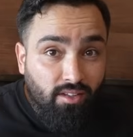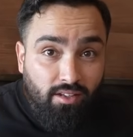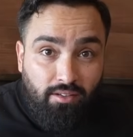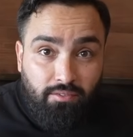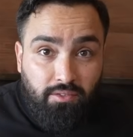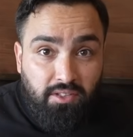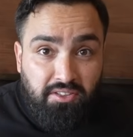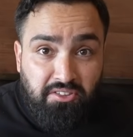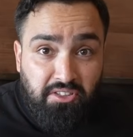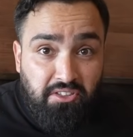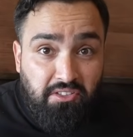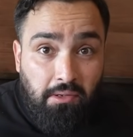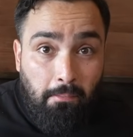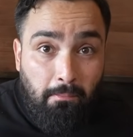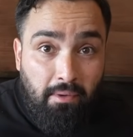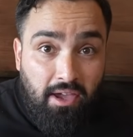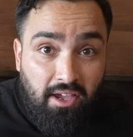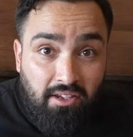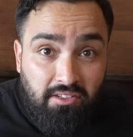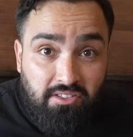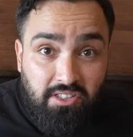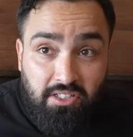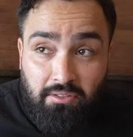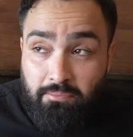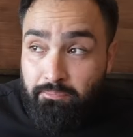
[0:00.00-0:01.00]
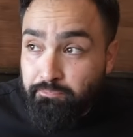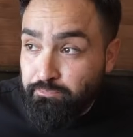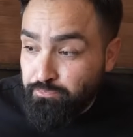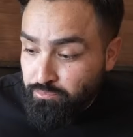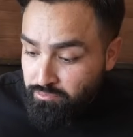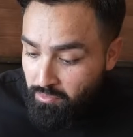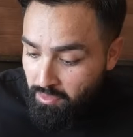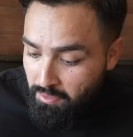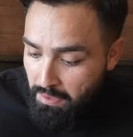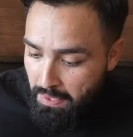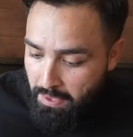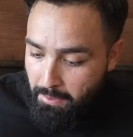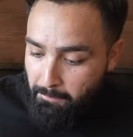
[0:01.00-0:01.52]
this is amazing.
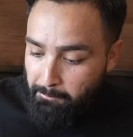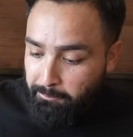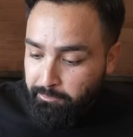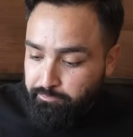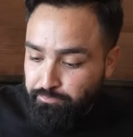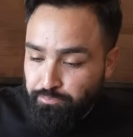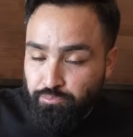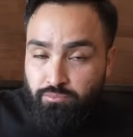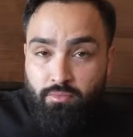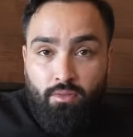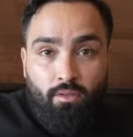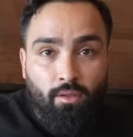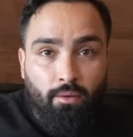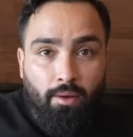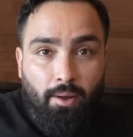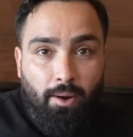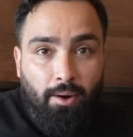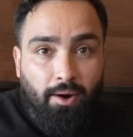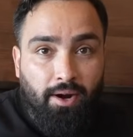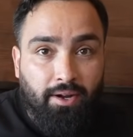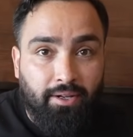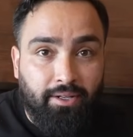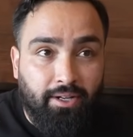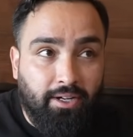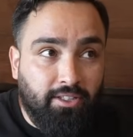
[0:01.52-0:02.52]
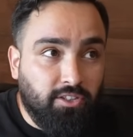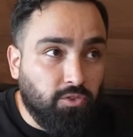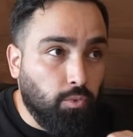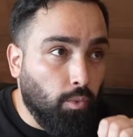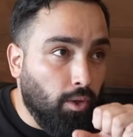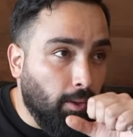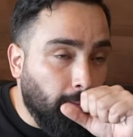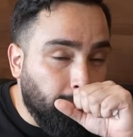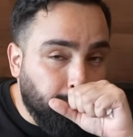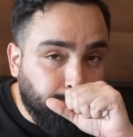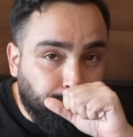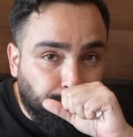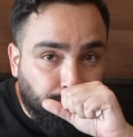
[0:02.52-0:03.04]
All right, guys,
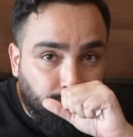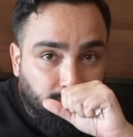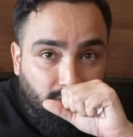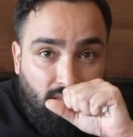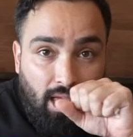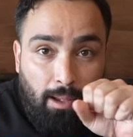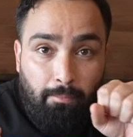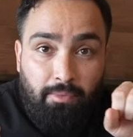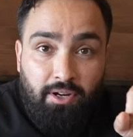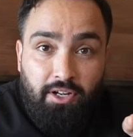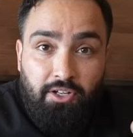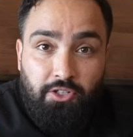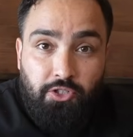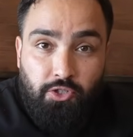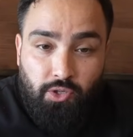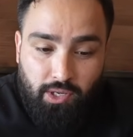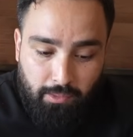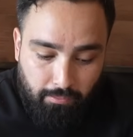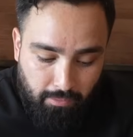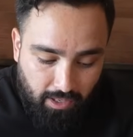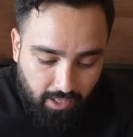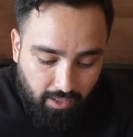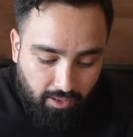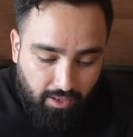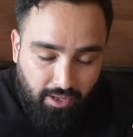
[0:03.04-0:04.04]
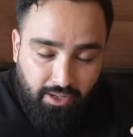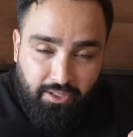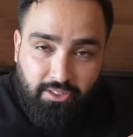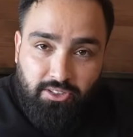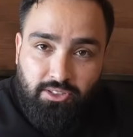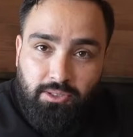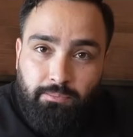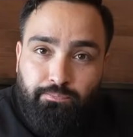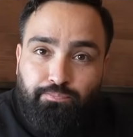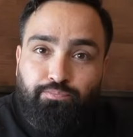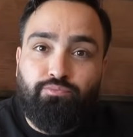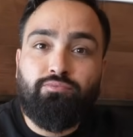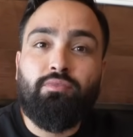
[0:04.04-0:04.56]
well, I'm gonna enjoy my
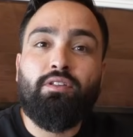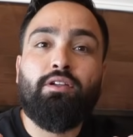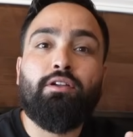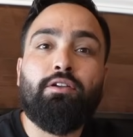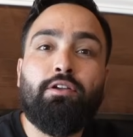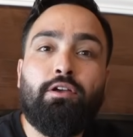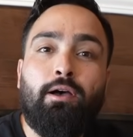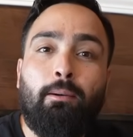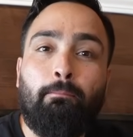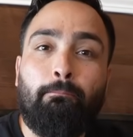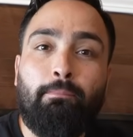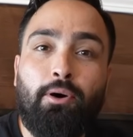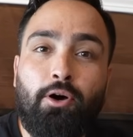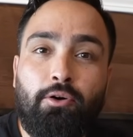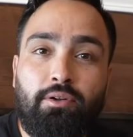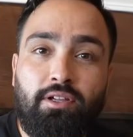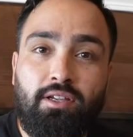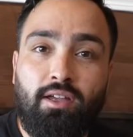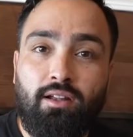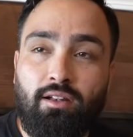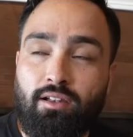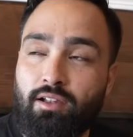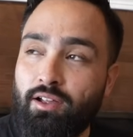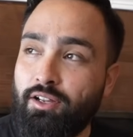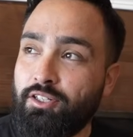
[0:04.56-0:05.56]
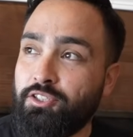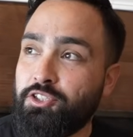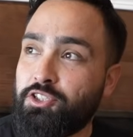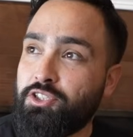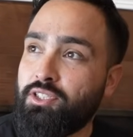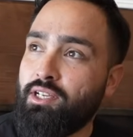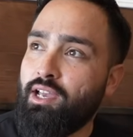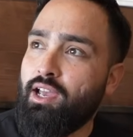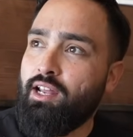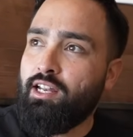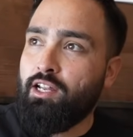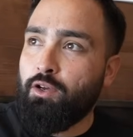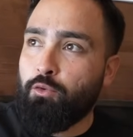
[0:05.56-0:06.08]
nice Cambodian lunch,
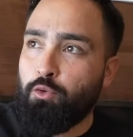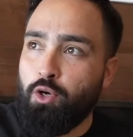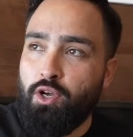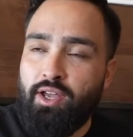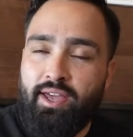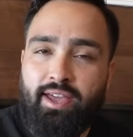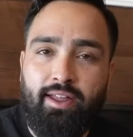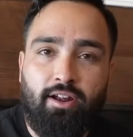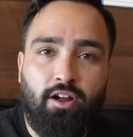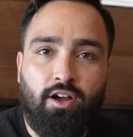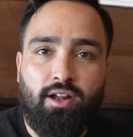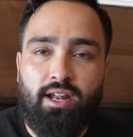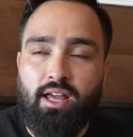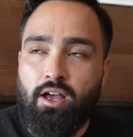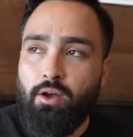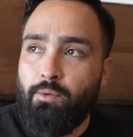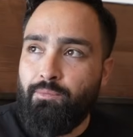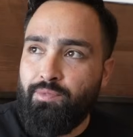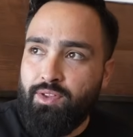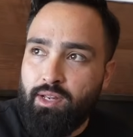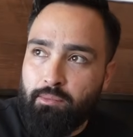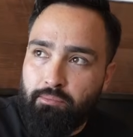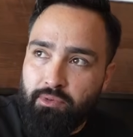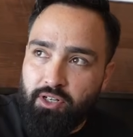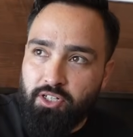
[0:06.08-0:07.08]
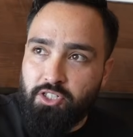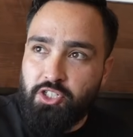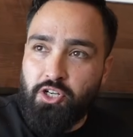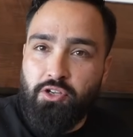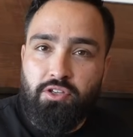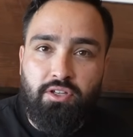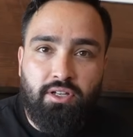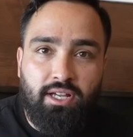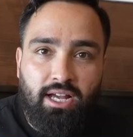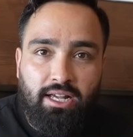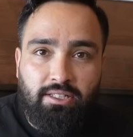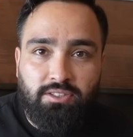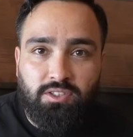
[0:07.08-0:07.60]
and then we'll head on out, and I'm gonna show
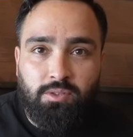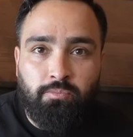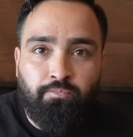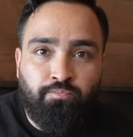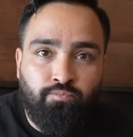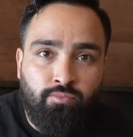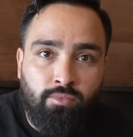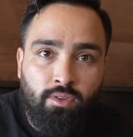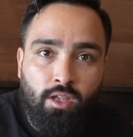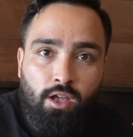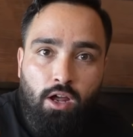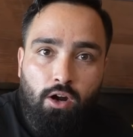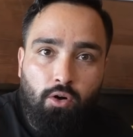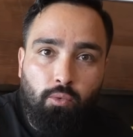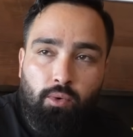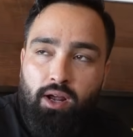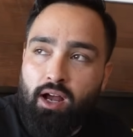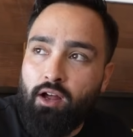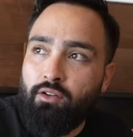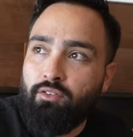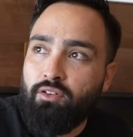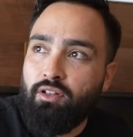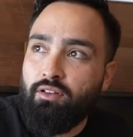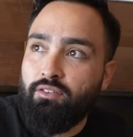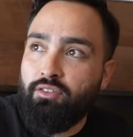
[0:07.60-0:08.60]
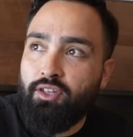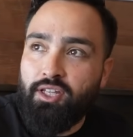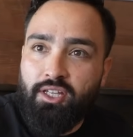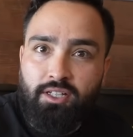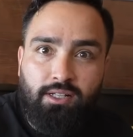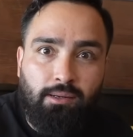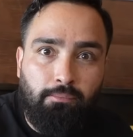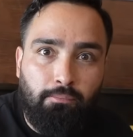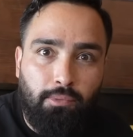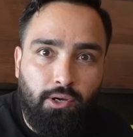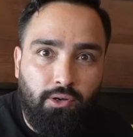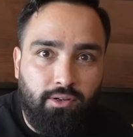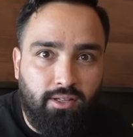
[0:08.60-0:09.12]
you guys around the
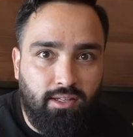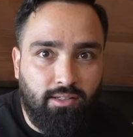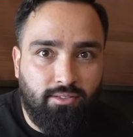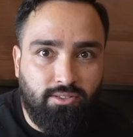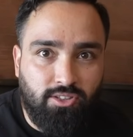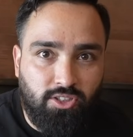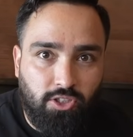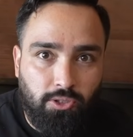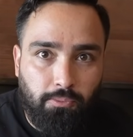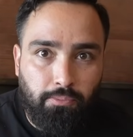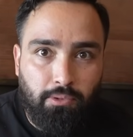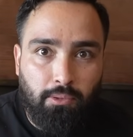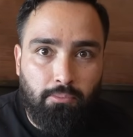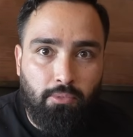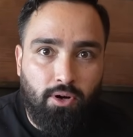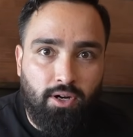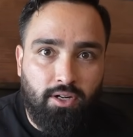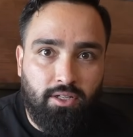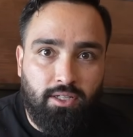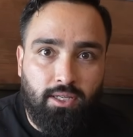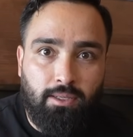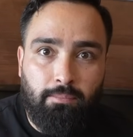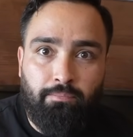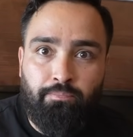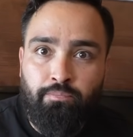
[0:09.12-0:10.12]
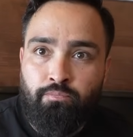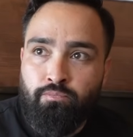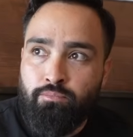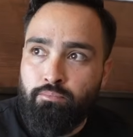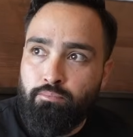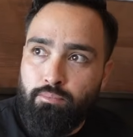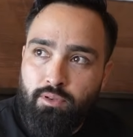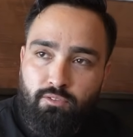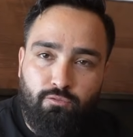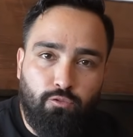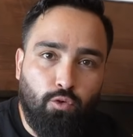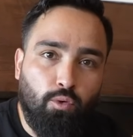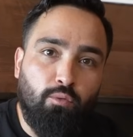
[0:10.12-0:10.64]
Cambodian supermarket
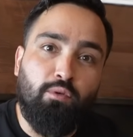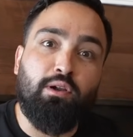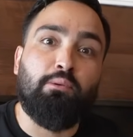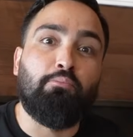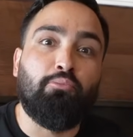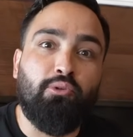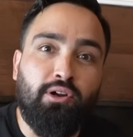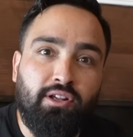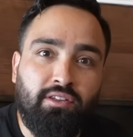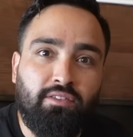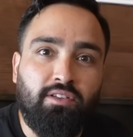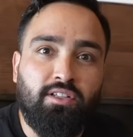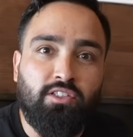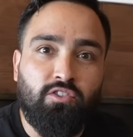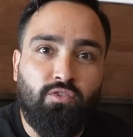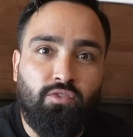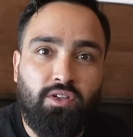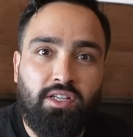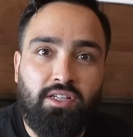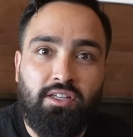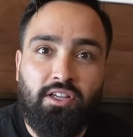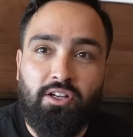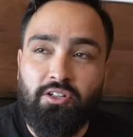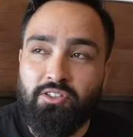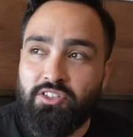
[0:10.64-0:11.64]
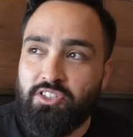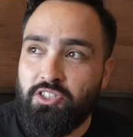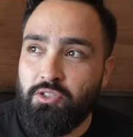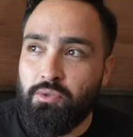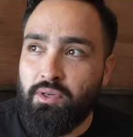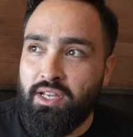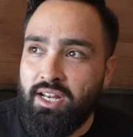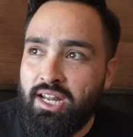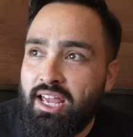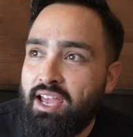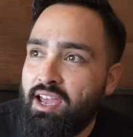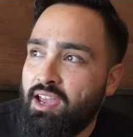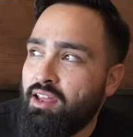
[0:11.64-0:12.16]
before we bring this video to
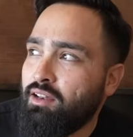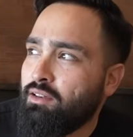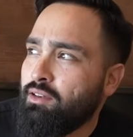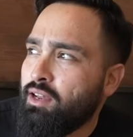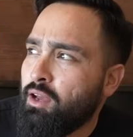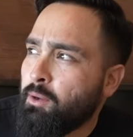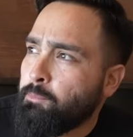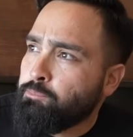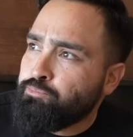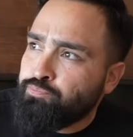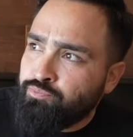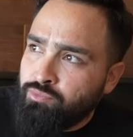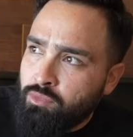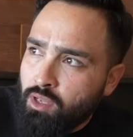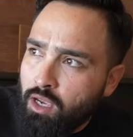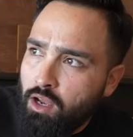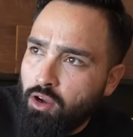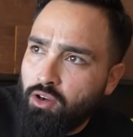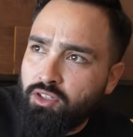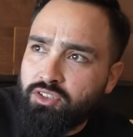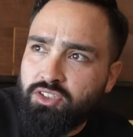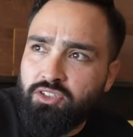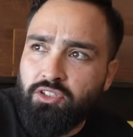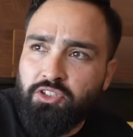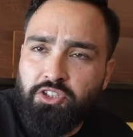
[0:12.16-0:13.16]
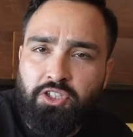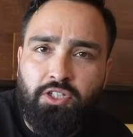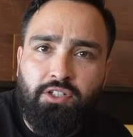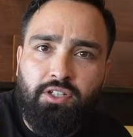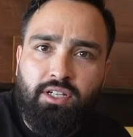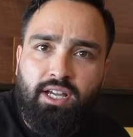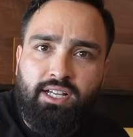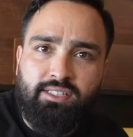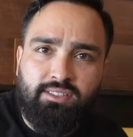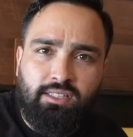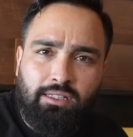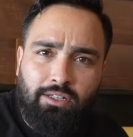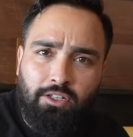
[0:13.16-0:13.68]
an end. Now, I'll also show you
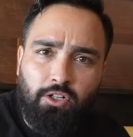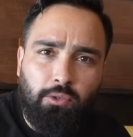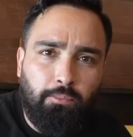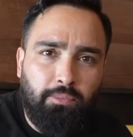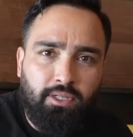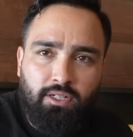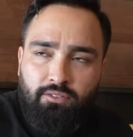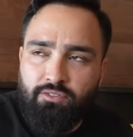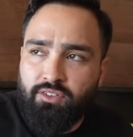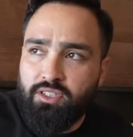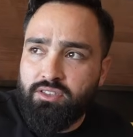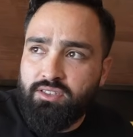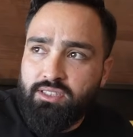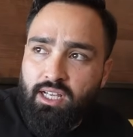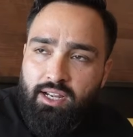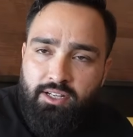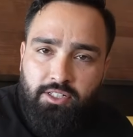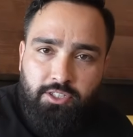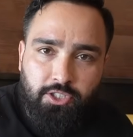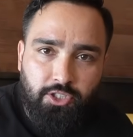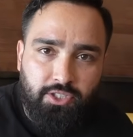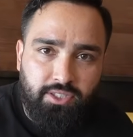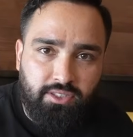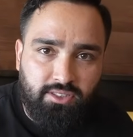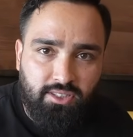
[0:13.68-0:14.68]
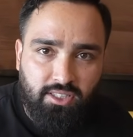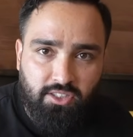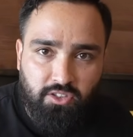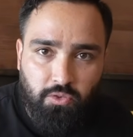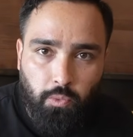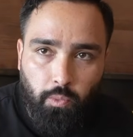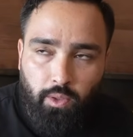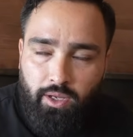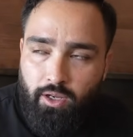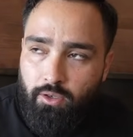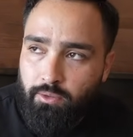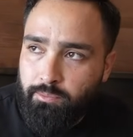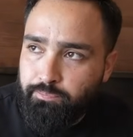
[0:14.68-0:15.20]
guys a little bit of the side streets as
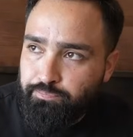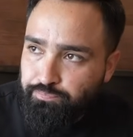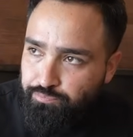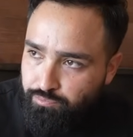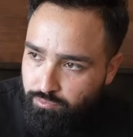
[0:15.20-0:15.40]
well,